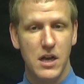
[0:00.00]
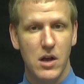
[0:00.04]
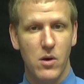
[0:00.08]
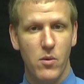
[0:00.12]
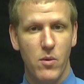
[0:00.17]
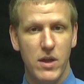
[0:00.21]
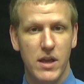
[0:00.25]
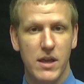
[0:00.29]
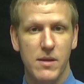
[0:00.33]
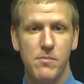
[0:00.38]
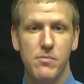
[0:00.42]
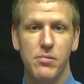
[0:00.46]

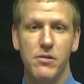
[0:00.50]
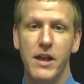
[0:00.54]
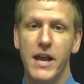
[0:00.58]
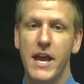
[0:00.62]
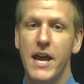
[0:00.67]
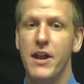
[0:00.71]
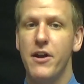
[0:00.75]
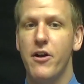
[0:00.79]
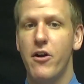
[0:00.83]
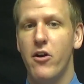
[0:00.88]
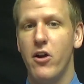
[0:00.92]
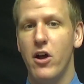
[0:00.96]
we can
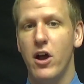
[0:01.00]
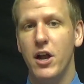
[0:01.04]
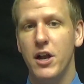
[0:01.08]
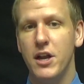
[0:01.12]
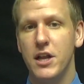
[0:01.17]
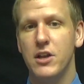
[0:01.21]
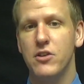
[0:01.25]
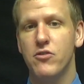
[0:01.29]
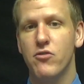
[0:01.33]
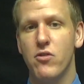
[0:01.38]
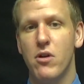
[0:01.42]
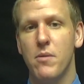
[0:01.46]
plan our
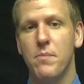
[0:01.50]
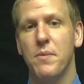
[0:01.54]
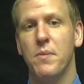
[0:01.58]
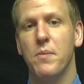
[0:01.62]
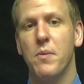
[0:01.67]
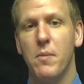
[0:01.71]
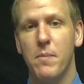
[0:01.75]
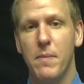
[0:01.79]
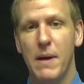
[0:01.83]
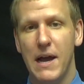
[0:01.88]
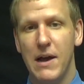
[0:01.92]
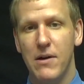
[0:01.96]

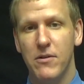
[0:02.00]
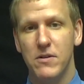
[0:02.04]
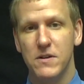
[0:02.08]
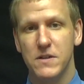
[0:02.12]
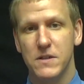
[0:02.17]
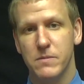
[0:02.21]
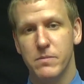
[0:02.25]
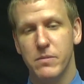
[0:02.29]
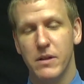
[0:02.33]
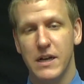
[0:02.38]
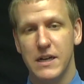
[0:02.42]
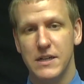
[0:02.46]
uninterruptible power
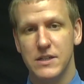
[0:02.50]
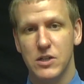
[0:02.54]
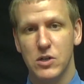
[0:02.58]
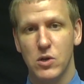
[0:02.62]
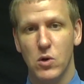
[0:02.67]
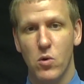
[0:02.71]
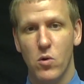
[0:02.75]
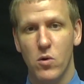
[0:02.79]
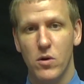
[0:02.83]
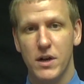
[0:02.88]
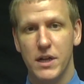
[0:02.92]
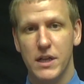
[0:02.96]
supplies
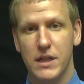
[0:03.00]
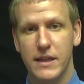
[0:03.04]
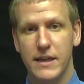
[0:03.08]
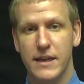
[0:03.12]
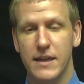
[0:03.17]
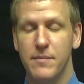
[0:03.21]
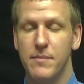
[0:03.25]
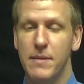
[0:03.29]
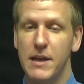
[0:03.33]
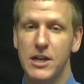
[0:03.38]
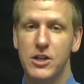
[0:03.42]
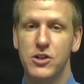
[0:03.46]
accordingly
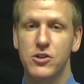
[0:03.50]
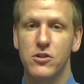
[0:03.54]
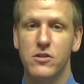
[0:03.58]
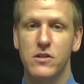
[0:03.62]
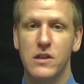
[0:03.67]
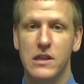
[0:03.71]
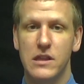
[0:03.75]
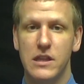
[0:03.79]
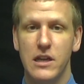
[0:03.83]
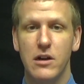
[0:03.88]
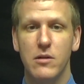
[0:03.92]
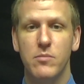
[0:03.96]
and make sure
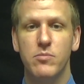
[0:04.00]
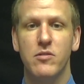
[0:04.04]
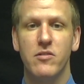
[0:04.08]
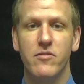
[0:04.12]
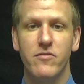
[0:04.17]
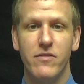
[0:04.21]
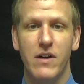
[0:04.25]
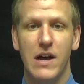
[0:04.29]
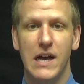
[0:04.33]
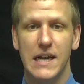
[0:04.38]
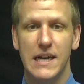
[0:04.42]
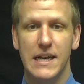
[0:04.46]
that they're
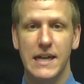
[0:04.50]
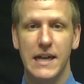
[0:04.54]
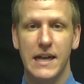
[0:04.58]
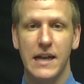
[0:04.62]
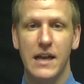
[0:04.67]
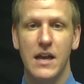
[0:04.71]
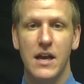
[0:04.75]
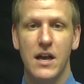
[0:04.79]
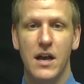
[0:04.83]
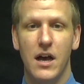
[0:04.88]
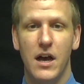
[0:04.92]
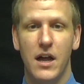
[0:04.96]
providing
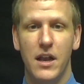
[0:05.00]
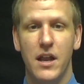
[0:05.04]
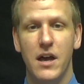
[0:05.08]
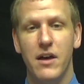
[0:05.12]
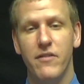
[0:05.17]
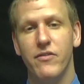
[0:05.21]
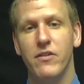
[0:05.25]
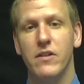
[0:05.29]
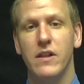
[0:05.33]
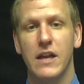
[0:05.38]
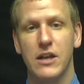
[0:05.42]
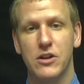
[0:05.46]

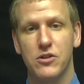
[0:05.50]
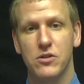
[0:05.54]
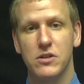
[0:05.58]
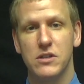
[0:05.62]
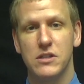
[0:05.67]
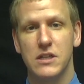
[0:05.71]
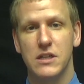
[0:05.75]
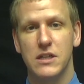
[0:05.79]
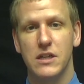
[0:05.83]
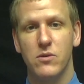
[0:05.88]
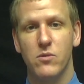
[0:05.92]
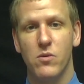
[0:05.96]
enough
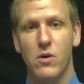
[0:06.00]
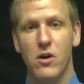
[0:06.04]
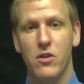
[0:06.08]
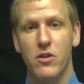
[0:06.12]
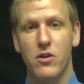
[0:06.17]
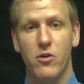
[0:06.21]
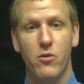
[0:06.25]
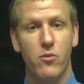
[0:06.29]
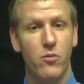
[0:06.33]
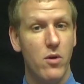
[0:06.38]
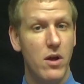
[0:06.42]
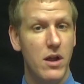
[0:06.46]
electricity while
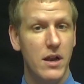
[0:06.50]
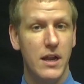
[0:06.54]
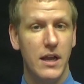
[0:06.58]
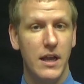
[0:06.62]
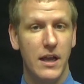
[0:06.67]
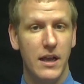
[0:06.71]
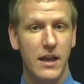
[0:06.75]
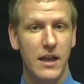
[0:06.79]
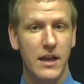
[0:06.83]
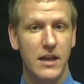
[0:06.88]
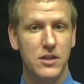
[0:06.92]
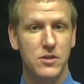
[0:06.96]
they're
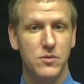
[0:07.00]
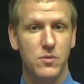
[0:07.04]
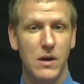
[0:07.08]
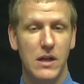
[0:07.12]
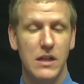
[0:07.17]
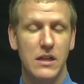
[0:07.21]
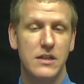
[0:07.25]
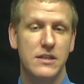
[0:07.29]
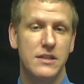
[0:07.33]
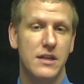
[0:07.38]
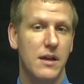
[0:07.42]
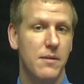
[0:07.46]
running, as
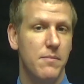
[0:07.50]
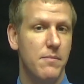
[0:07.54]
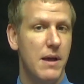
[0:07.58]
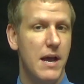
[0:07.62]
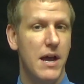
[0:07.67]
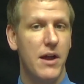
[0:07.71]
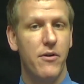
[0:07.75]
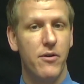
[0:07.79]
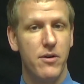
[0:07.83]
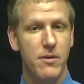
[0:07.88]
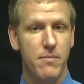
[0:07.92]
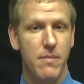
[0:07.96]
well as on
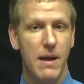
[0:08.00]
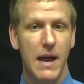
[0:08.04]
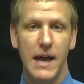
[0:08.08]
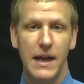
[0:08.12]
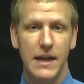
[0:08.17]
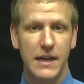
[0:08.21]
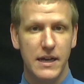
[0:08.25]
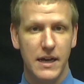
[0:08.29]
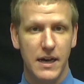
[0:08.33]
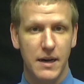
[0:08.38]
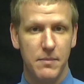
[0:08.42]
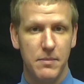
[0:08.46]
battery
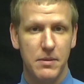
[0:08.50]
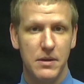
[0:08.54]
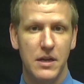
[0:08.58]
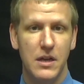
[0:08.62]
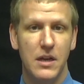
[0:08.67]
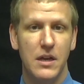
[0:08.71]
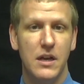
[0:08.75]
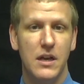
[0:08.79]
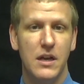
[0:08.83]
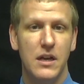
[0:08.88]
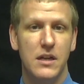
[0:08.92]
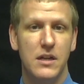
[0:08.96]
backup,
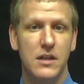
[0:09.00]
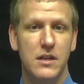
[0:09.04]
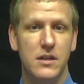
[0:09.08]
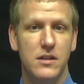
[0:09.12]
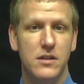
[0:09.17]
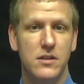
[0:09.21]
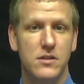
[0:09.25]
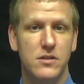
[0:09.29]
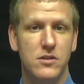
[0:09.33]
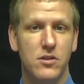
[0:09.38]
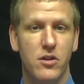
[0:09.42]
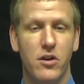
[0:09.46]

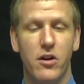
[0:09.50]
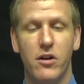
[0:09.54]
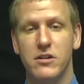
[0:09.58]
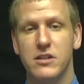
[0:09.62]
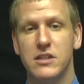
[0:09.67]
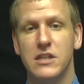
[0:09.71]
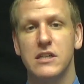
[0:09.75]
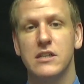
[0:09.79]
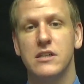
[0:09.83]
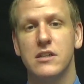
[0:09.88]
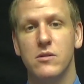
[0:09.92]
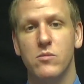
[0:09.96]
so that our
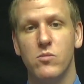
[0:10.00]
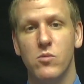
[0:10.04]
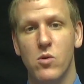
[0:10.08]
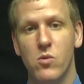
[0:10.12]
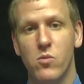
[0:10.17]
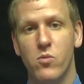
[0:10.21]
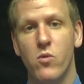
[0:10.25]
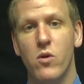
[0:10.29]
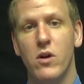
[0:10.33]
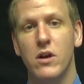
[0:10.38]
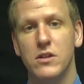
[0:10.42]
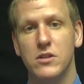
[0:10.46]
system will
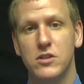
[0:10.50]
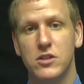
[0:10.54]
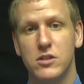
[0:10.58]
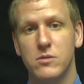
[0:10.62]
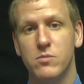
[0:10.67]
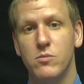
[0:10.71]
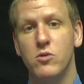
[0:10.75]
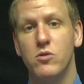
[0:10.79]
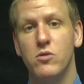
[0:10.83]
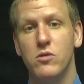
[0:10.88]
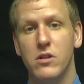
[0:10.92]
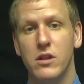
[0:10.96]
run
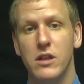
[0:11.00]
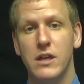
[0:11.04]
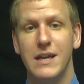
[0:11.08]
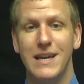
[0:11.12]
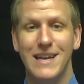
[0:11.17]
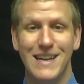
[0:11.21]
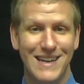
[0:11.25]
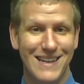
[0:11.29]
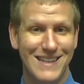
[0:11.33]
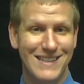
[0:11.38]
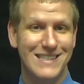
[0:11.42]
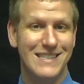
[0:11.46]

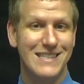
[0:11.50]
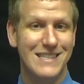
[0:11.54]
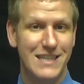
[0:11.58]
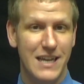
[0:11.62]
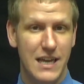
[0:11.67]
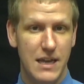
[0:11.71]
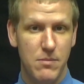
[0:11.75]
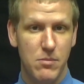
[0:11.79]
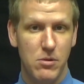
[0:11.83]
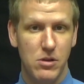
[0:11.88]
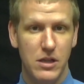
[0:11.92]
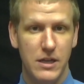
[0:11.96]
smoothly and
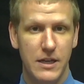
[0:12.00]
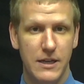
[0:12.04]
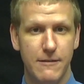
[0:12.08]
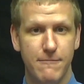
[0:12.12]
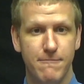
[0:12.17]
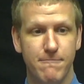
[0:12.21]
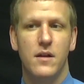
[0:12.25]
stably.